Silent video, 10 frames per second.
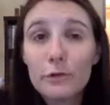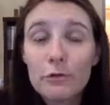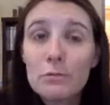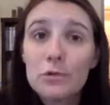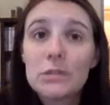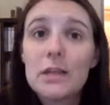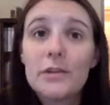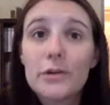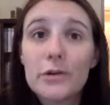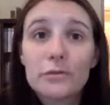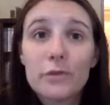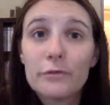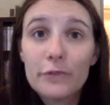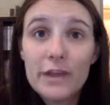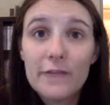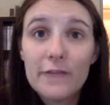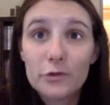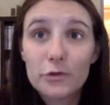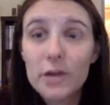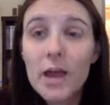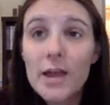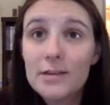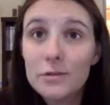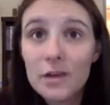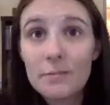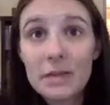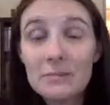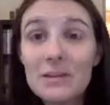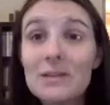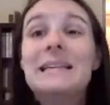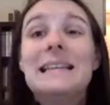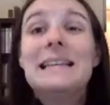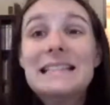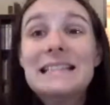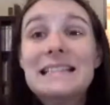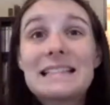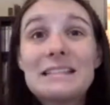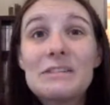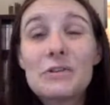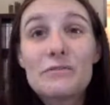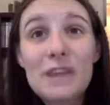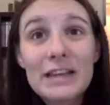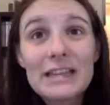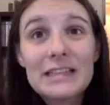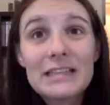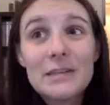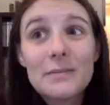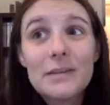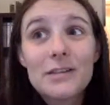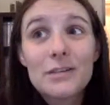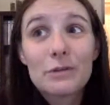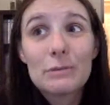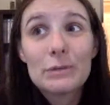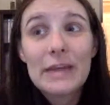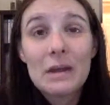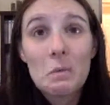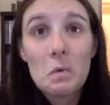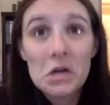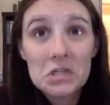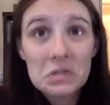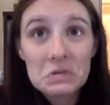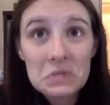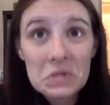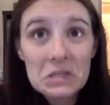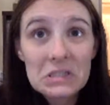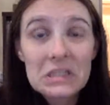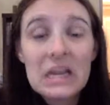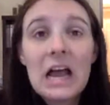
Now, if the groomer's just letting the dogs run free after they're cut until you come pick them up, that's a little nerve-wracking to me because the groomer can't watch those dogs